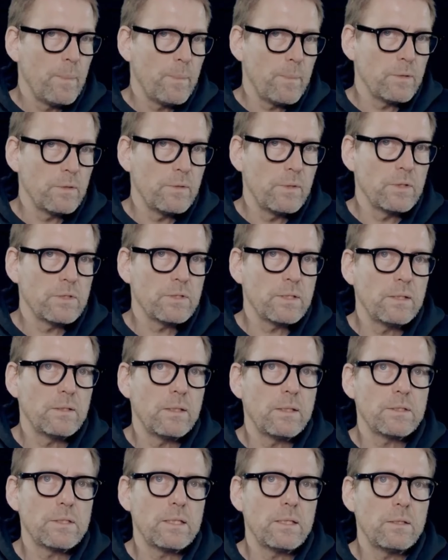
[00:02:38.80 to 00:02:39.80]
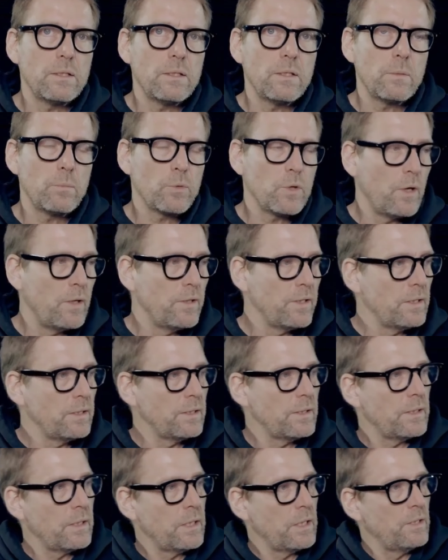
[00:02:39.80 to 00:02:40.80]
The first thing that sets it apart
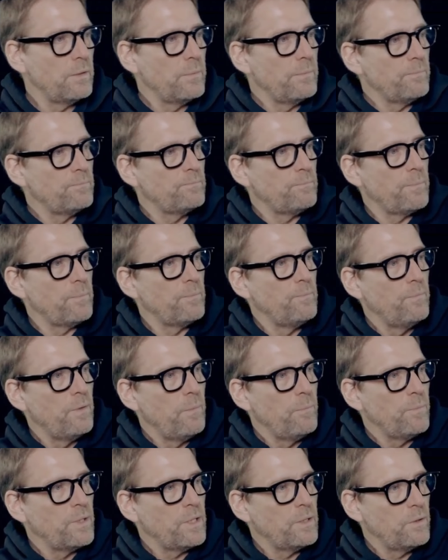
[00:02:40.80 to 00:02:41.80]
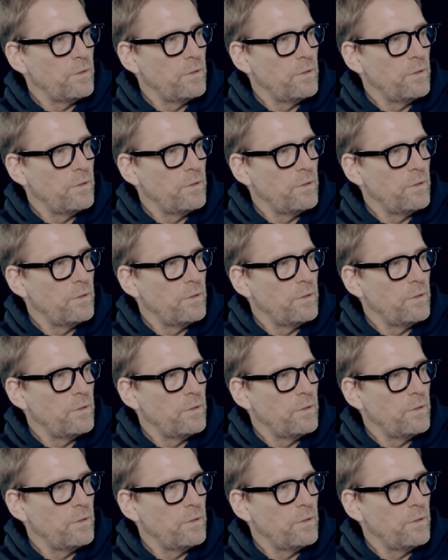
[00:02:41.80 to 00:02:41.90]
is the bell